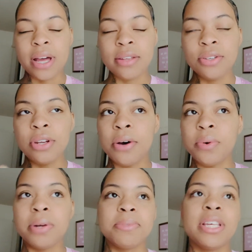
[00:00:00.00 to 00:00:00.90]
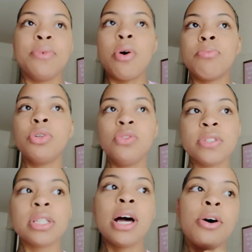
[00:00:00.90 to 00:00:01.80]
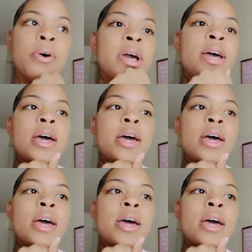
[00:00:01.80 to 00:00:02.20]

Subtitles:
you know what I'm saying, it won't move slow.